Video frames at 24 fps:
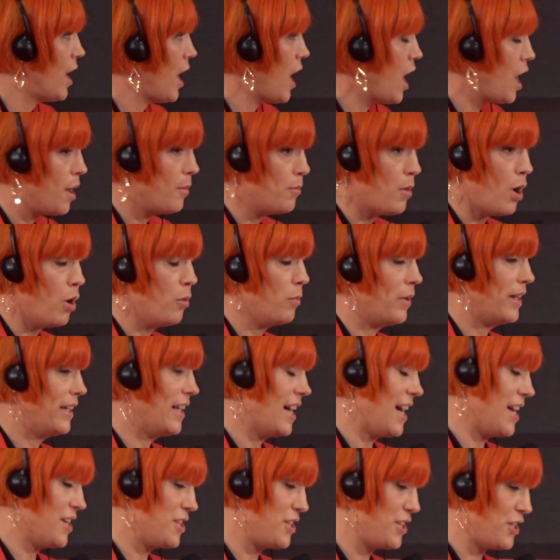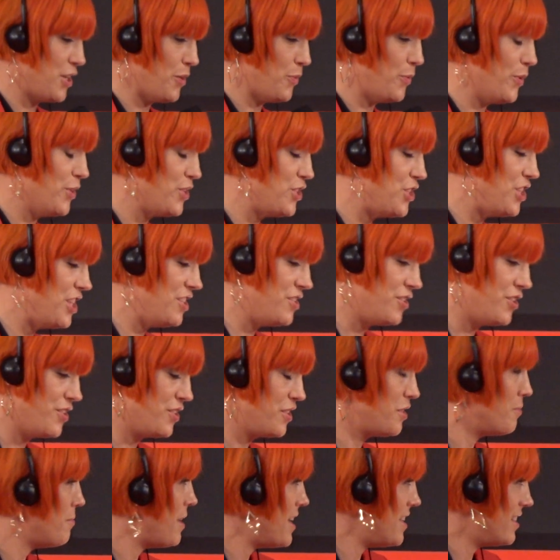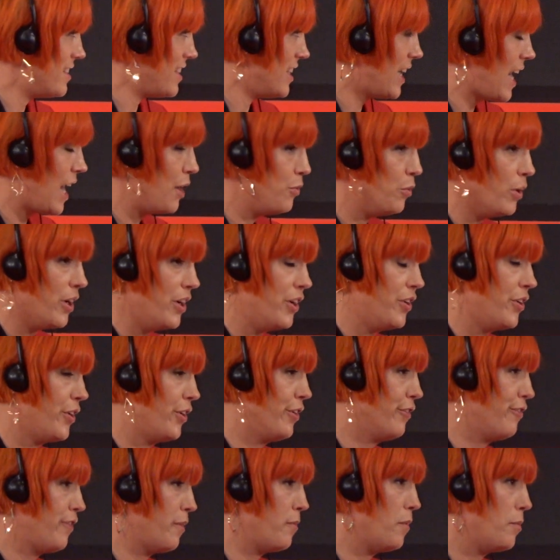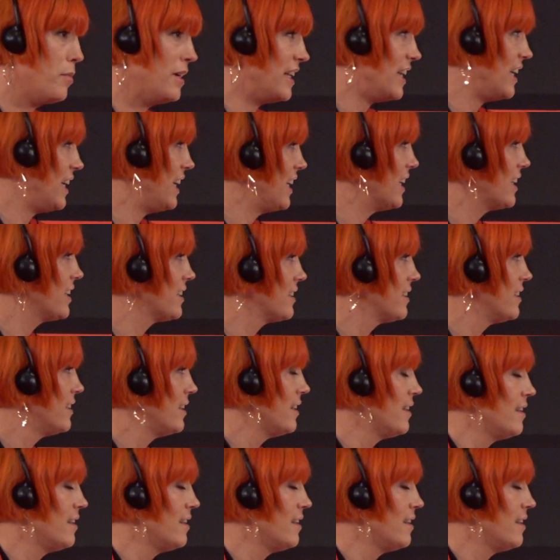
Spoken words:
Oh my gosh, well, she's just amazing. I wanted her from the beginning.